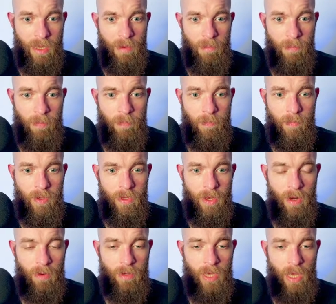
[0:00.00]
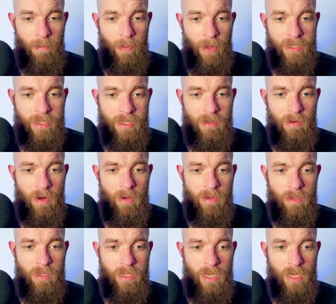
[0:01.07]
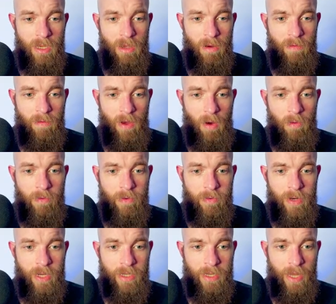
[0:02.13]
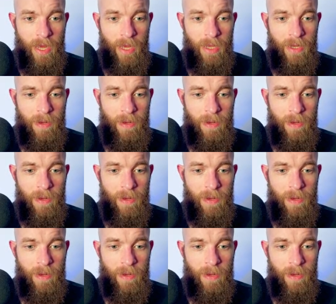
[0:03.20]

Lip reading: gamepad 0. You see, you have overridden that.